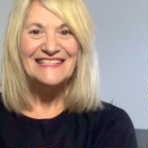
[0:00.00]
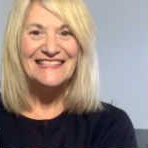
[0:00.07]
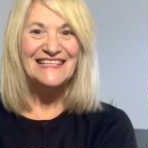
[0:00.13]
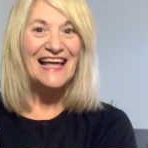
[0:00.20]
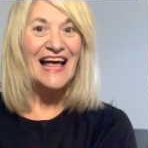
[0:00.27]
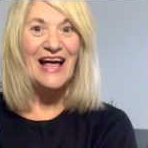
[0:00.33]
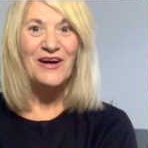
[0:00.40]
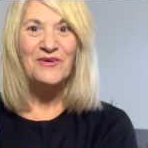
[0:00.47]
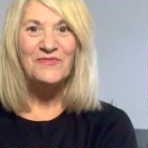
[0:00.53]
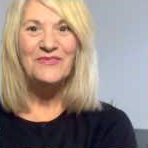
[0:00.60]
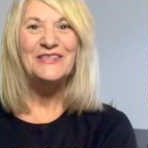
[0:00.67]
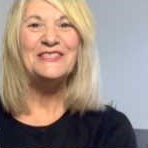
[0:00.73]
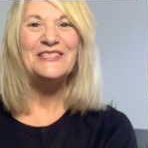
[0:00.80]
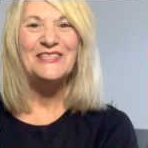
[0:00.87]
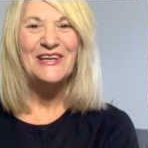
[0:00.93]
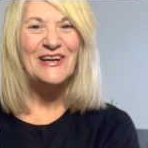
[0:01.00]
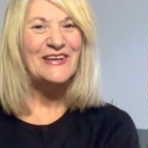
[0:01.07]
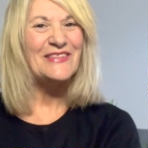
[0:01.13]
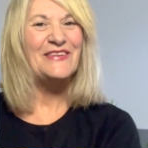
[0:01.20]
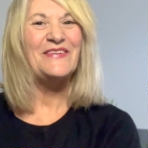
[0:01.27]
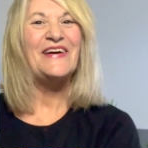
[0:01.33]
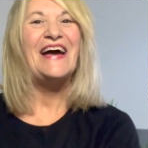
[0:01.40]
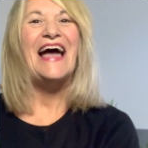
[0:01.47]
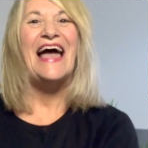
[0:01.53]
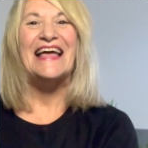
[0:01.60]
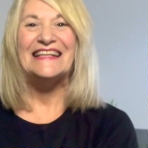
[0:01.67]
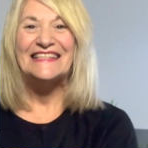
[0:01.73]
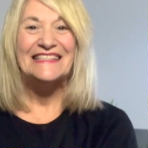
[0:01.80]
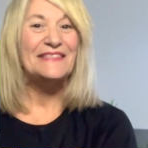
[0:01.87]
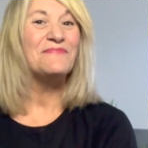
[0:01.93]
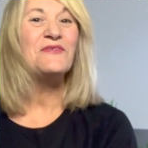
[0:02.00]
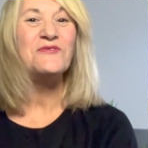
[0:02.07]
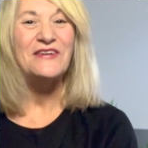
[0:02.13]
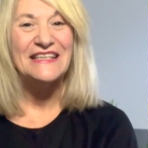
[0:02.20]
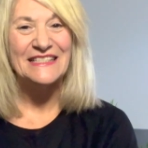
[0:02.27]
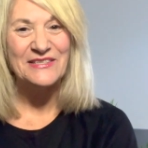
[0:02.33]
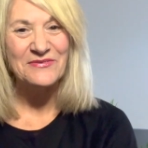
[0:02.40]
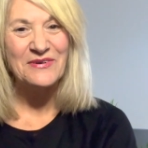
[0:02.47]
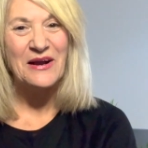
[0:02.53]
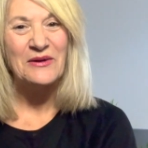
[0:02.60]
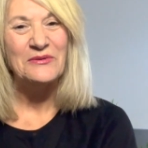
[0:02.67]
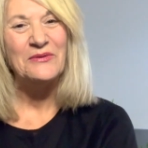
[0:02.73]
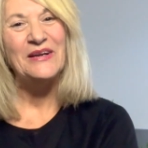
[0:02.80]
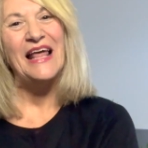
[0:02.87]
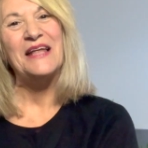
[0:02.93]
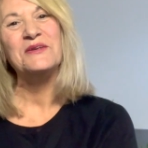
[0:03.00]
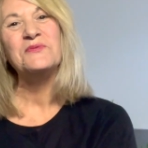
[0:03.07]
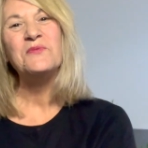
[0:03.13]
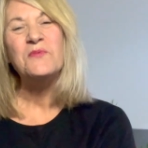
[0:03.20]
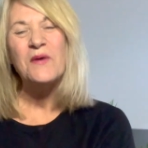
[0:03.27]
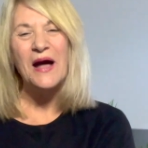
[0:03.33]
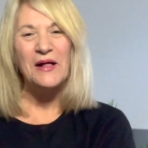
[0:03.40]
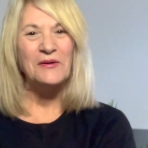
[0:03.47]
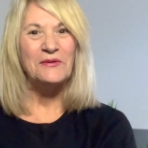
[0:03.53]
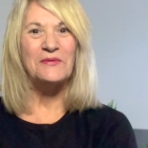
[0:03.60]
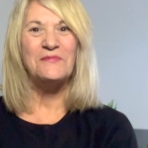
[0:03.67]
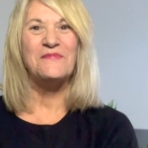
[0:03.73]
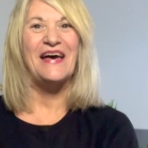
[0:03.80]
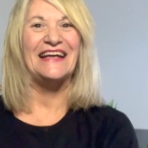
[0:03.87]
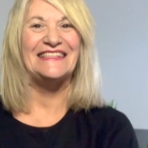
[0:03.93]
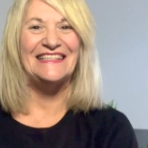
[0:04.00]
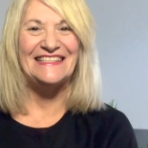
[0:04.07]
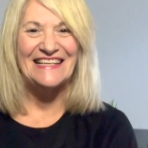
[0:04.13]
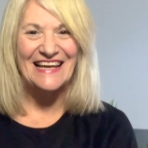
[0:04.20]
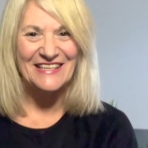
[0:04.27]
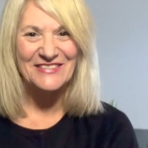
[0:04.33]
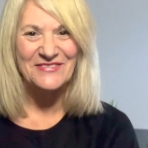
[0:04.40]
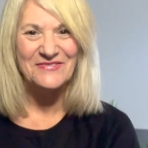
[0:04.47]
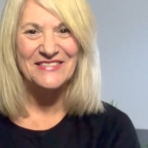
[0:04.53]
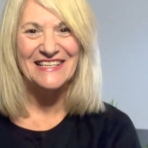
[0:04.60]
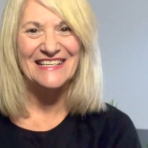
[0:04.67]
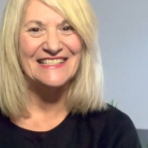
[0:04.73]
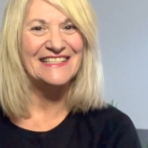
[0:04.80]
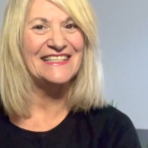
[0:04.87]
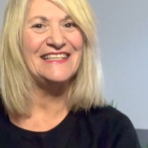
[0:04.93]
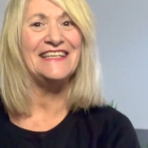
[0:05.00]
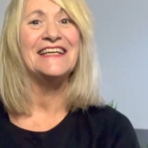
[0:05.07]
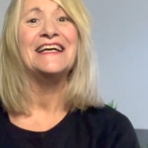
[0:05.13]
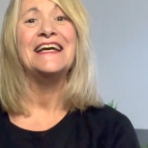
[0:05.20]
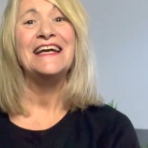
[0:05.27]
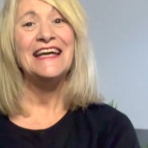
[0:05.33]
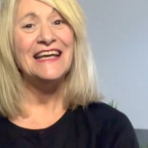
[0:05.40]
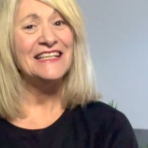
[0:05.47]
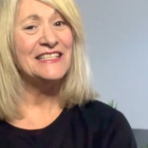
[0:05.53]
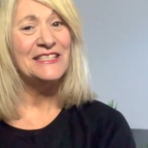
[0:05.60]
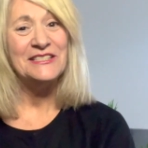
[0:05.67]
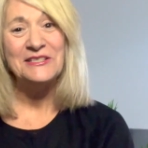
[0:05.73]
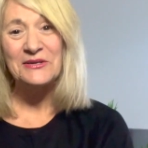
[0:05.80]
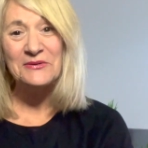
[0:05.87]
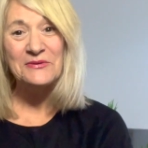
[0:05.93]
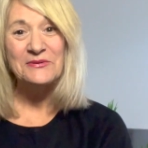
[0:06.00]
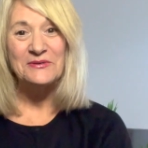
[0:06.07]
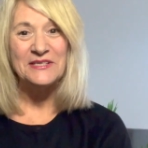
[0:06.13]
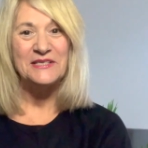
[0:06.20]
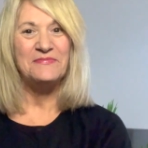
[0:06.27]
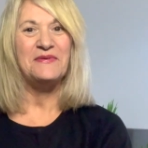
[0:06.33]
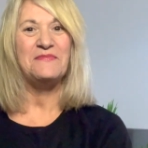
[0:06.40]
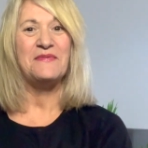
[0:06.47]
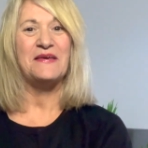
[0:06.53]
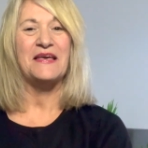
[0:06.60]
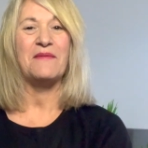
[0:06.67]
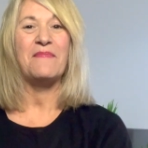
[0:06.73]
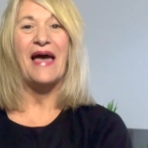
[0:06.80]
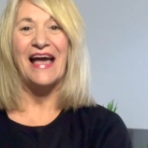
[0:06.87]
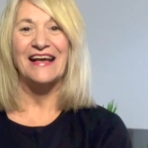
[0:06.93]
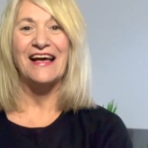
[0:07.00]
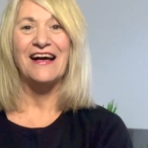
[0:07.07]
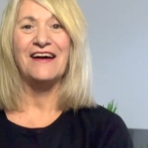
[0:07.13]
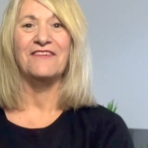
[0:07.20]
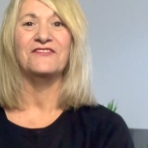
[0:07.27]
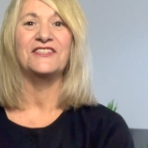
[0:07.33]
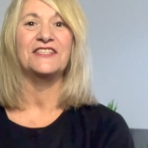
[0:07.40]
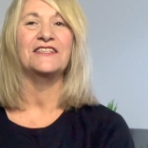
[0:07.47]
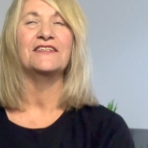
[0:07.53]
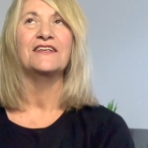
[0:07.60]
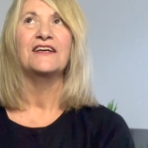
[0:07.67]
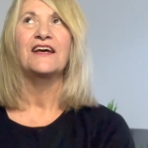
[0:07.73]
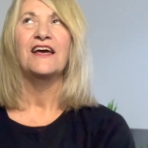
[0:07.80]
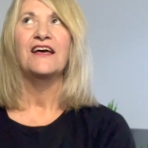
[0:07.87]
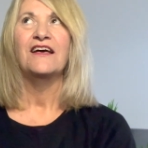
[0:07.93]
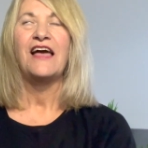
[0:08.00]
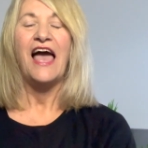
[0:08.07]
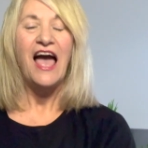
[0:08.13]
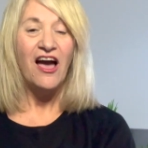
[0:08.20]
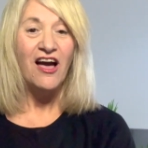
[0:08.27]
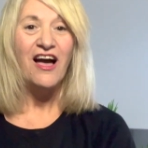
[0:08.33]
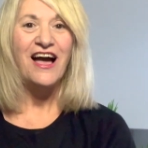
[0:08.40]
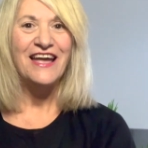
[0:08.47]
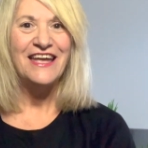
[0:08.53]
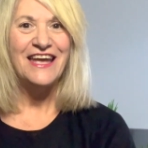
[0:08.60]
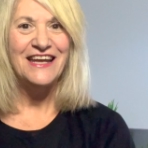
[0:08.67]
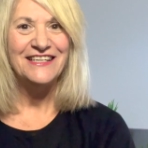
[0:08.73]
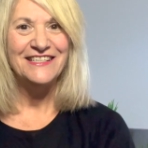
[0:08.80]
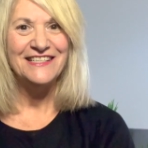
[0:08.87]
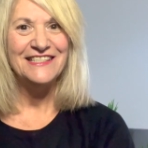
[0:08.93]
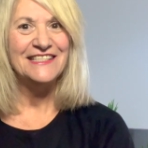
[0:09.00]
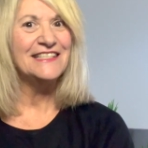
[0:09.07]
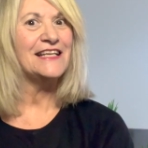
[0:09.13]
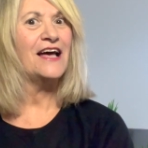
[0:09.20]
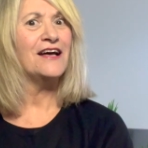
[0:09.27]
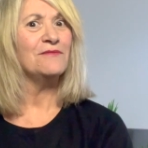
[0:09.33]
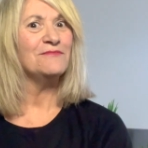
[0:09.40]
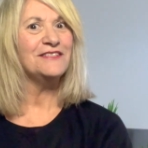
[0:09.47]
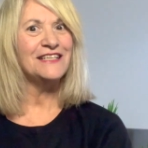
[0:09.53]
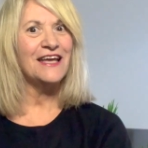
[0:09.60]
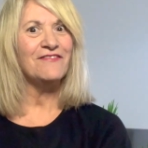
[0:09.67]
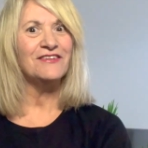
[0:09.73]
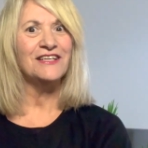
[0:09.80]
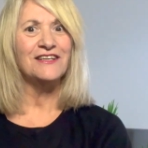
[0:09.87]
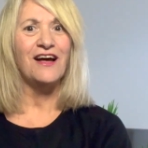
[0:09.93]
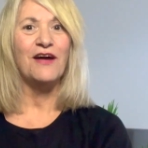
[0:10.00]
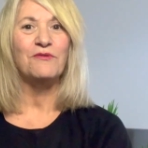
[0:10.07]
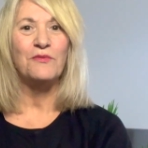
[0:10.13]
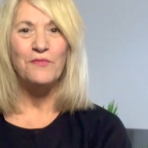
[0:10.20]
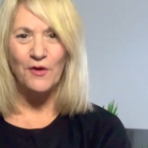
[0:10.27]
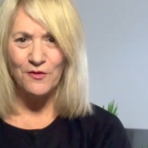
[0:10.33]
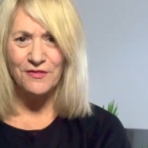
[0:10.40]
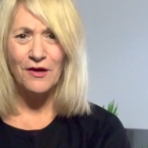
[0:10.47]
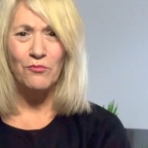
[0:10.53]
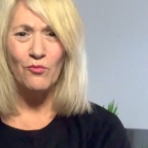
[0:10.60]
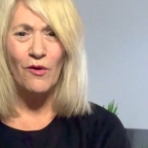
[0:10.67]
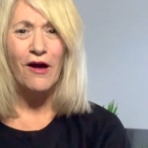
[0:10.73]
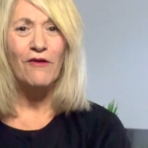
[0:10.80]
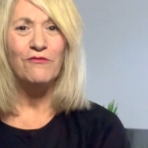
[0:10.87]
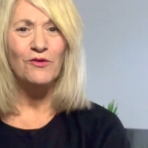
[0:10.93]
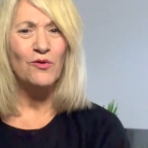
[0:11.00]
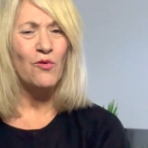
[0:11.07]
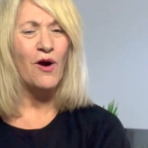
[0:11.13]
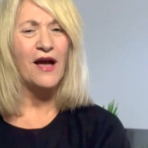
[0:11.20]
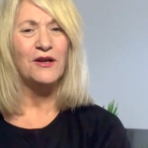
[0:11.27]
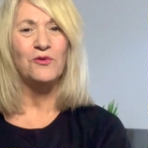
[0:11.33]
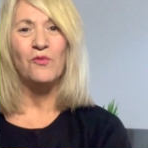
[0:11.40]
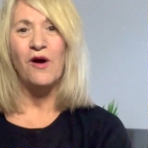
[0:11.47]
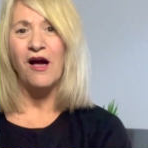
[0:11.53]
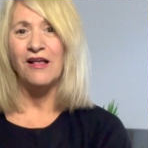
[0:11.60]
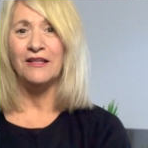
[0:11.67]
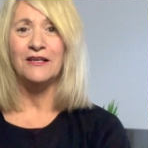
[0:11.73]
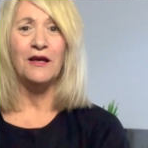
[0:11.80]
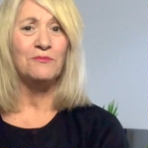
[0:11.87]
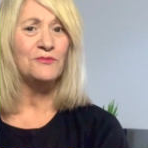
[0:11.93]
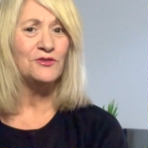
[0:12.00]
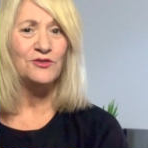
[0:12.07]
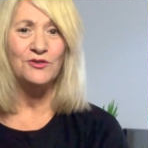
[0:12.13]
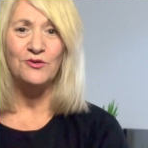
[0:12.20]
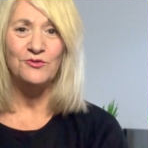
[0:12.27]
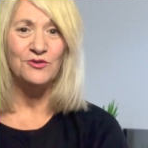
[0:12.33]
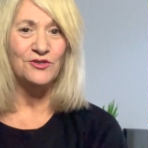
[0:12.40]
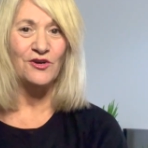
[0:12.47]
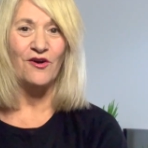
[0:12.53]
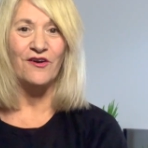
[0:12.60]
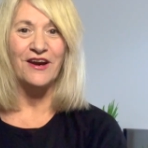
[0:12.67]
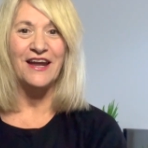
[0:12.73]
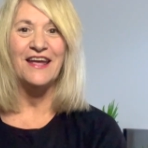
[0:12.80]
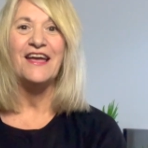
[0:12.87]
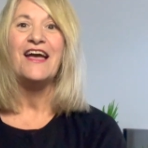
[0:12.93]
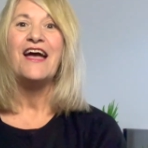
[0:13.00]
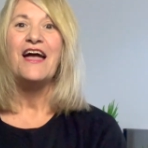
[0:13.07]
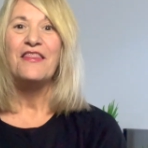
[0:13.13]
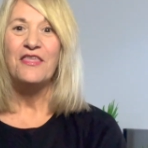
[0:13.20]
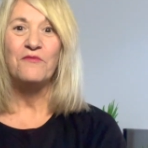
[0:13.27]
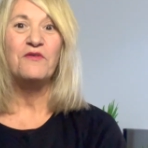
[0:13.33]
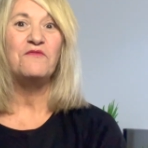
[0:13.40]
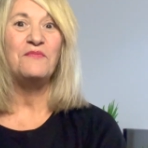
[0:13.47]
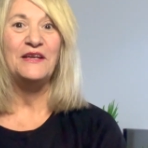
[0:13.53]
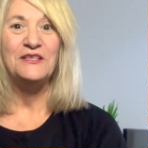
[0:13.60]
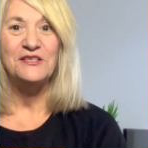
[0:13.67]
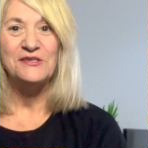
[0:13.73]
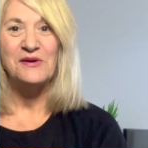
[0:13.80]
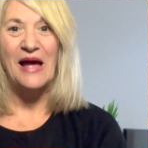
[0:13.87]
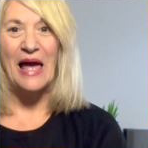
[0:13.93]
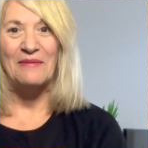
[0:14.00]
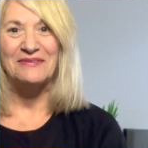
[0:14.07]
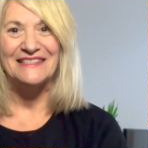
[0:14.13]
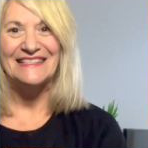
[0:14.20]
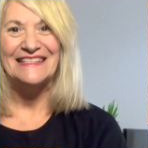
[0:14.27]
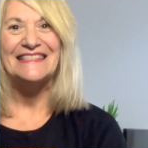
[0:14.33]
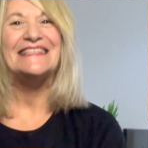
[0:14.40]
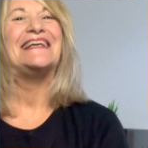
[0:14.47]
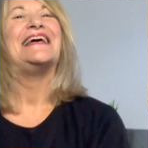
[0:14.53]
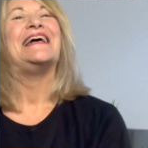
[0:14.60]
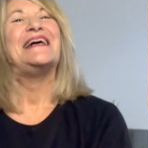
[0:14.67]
Ciao, buongiorno, it's Marisa Roel and welcome back to Tales from Tuscany. It's so good to be back after a hiatus. Um, David and I were both unwell for quite a while and I'm so sorry that we've been so absent,